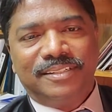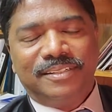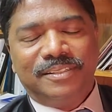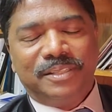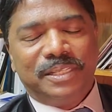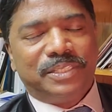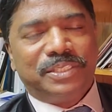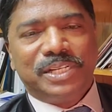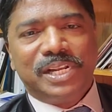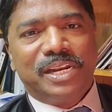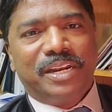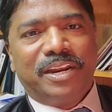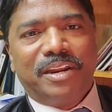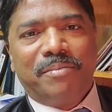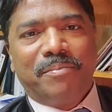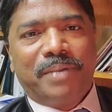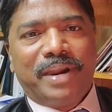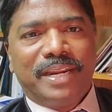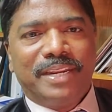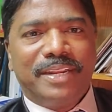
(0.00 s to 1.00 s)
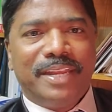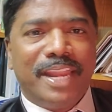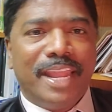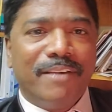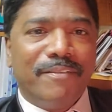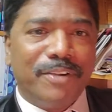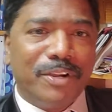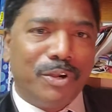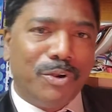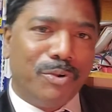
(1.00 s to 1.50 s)
the children might
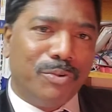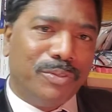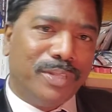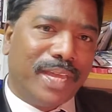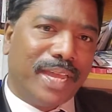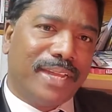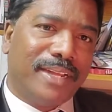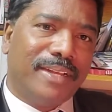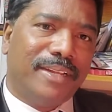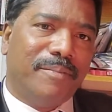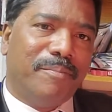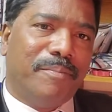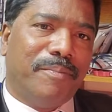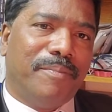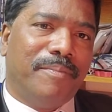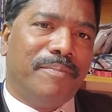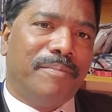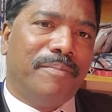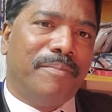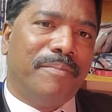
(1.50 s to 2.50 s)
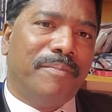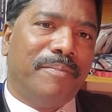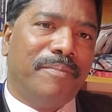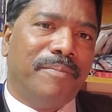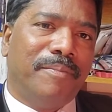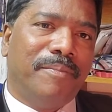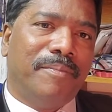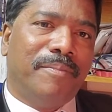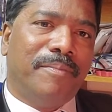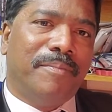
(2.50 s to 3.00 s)
never know that.
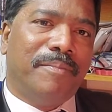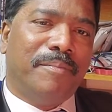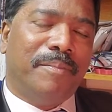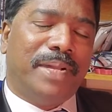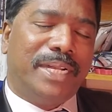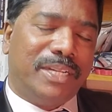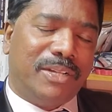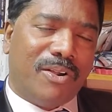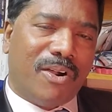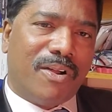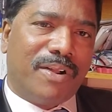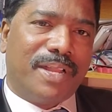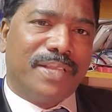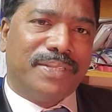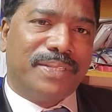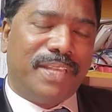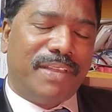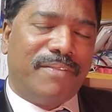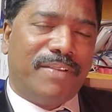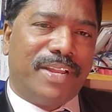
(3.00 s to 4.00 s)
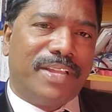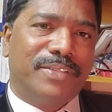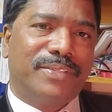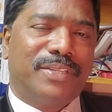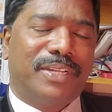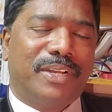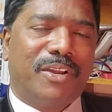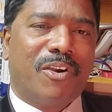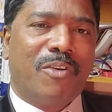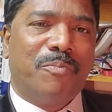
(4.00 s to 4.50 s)
But God has given us
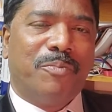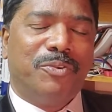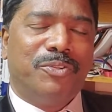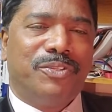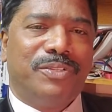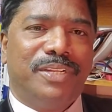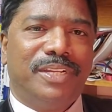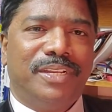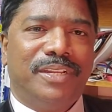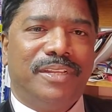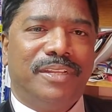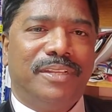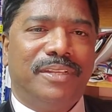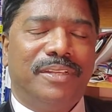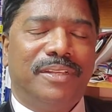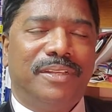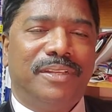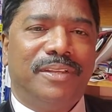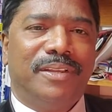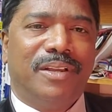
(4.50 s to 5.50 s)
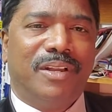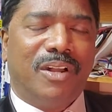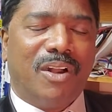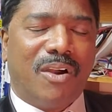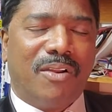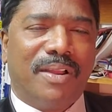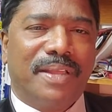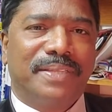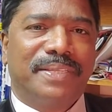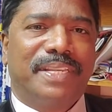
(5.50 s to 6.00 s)
that opportunity.
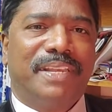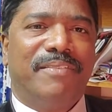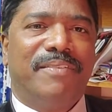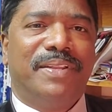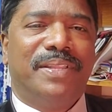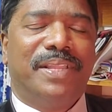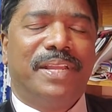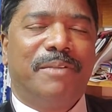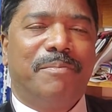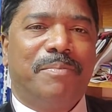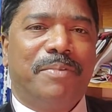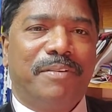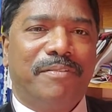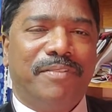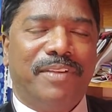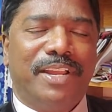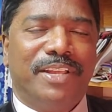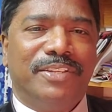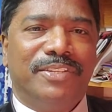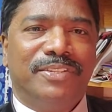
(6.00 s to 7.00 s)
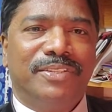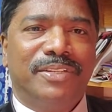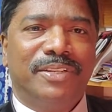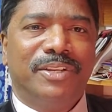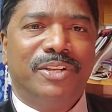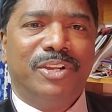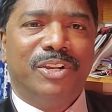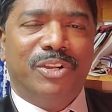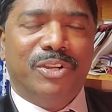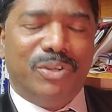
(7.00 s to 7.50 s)
God has given that privilege
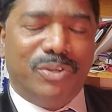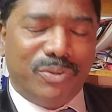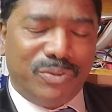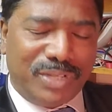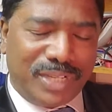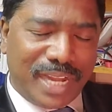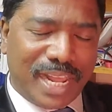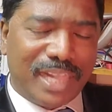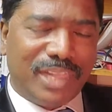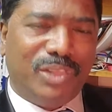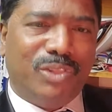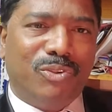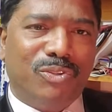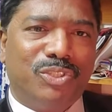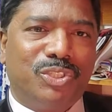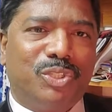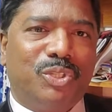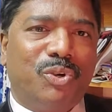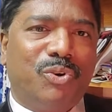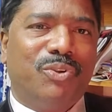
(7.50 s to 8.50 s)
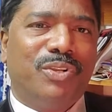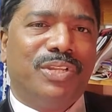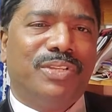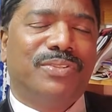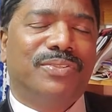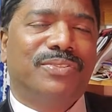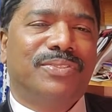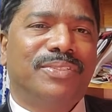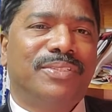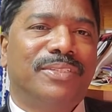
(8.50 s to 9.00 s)
to tell those
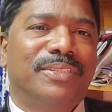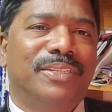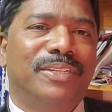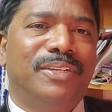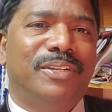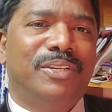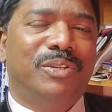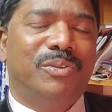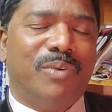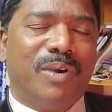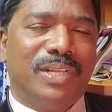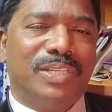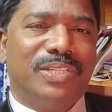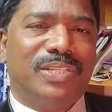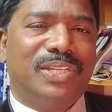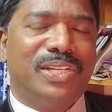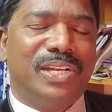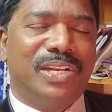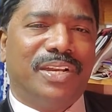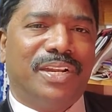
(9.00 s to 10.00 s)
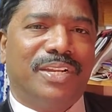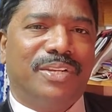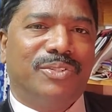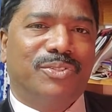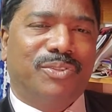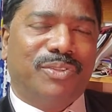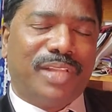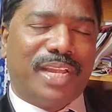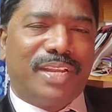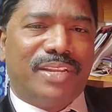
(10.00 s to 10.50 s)
stories to our children,
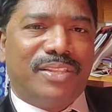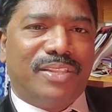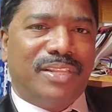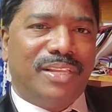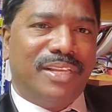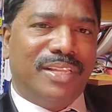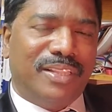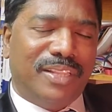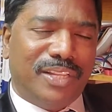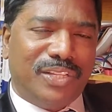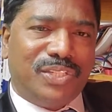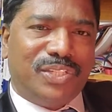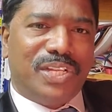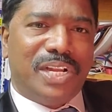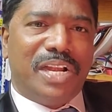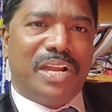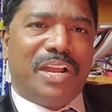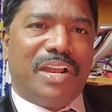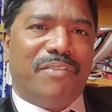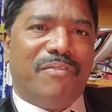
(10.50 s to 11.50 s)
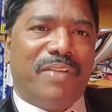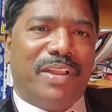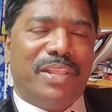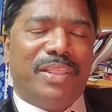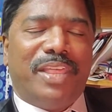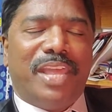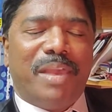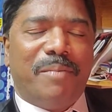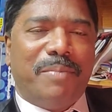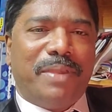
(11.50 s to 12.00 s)
so that the children, when
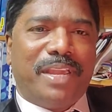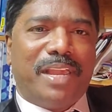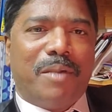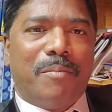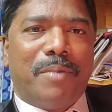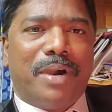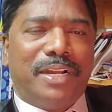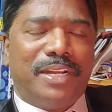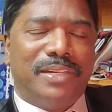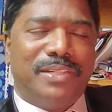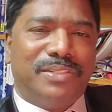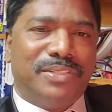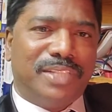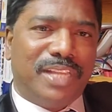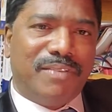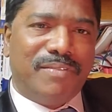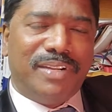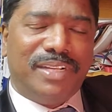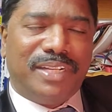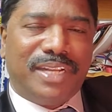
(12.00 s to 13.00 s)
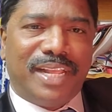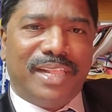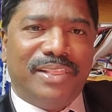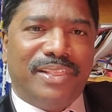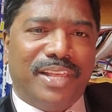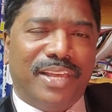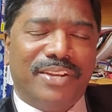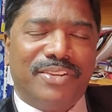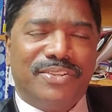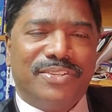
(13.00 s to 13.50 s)
they become adults, they will tell
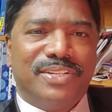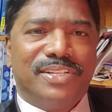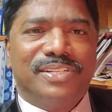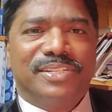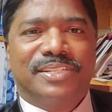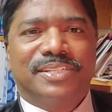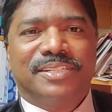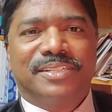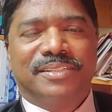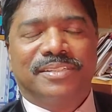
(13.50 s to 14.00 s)
their children,